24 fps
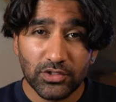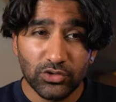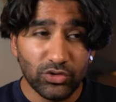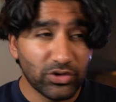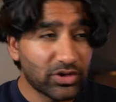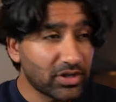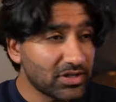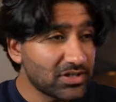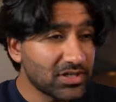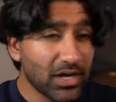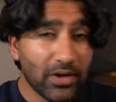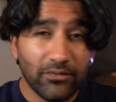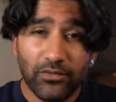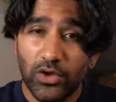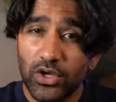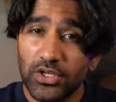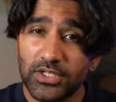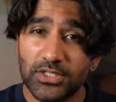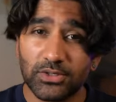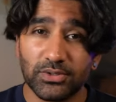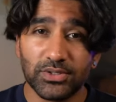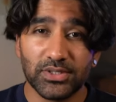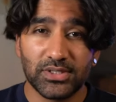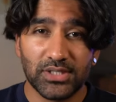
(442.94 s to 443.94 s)
so you can
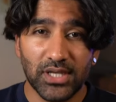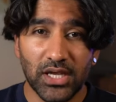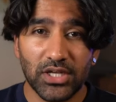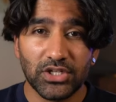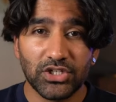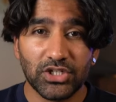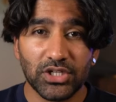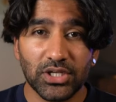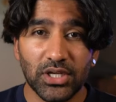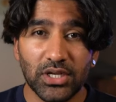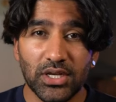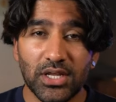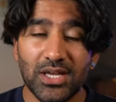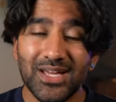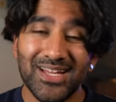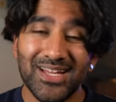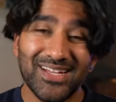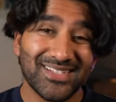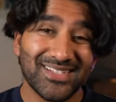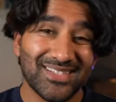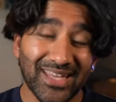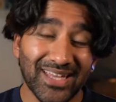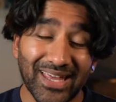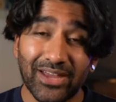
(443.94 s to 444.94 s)
divert your attention
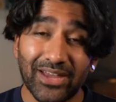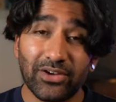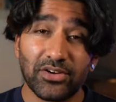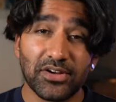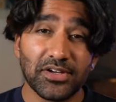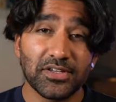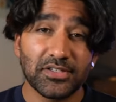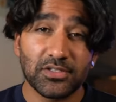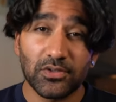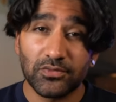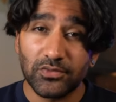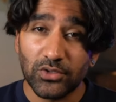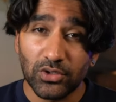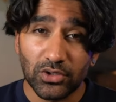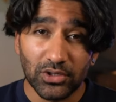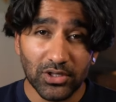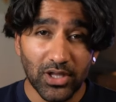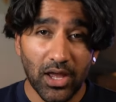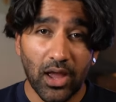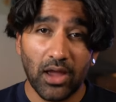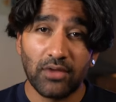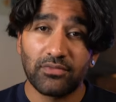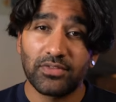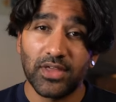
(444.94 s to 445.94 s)
to areas of your
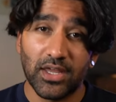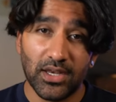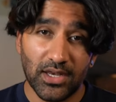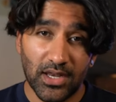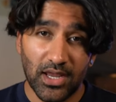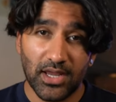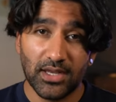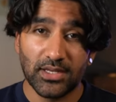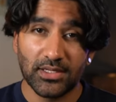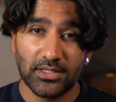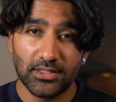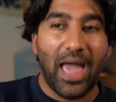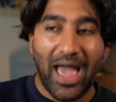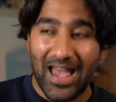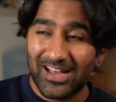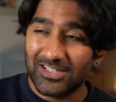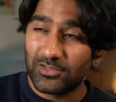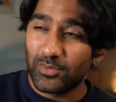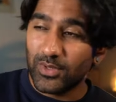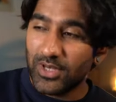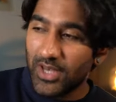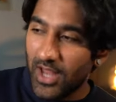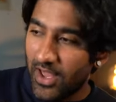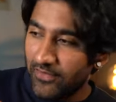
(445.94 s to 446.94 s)
life that need it.
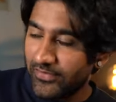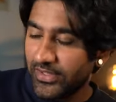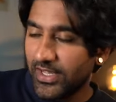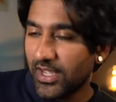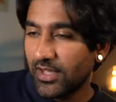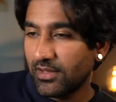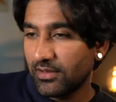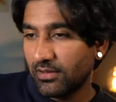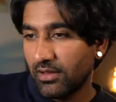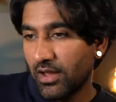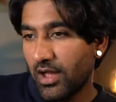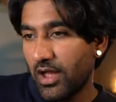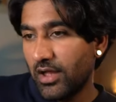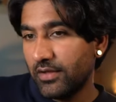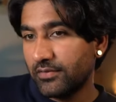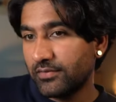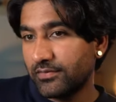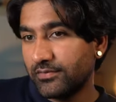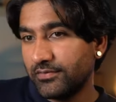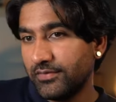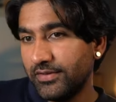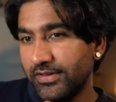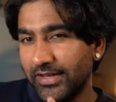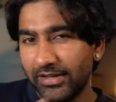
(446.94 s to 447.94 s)
As we navigate
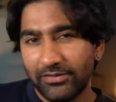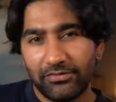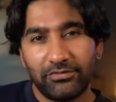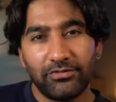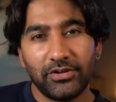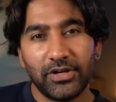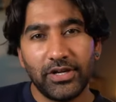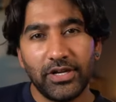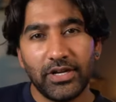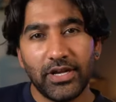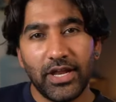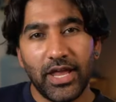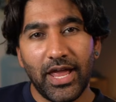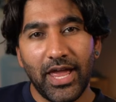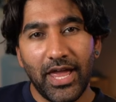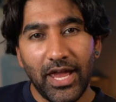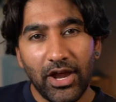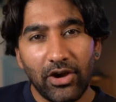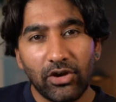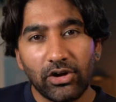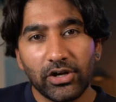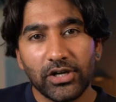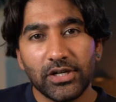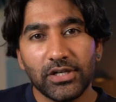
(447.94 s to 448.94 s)
life, different
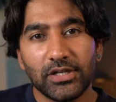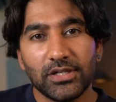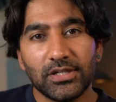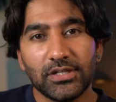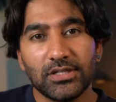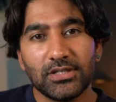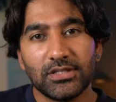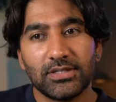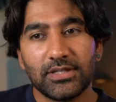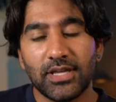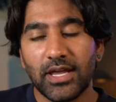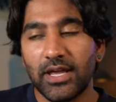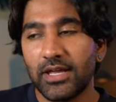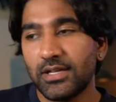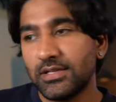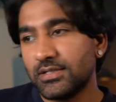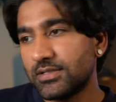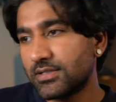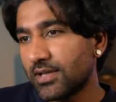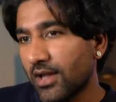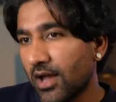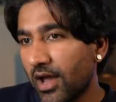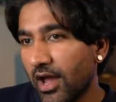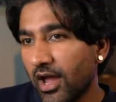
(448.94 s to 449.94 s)
areas
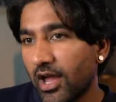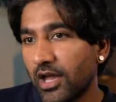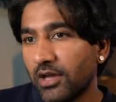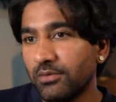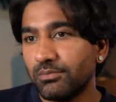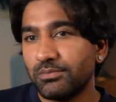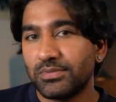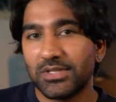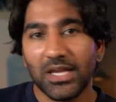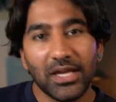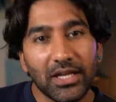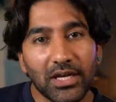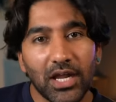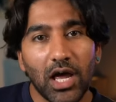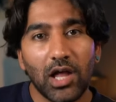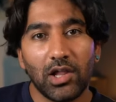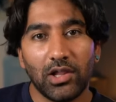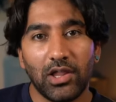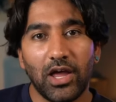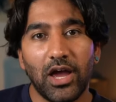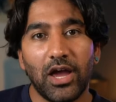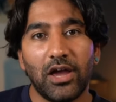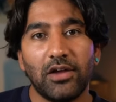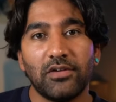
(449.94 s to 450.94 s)
and times in our
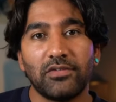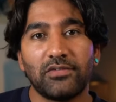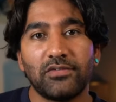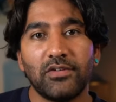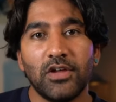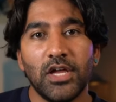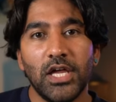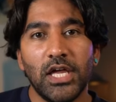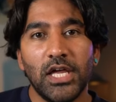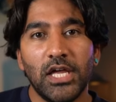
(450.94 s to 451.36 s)
life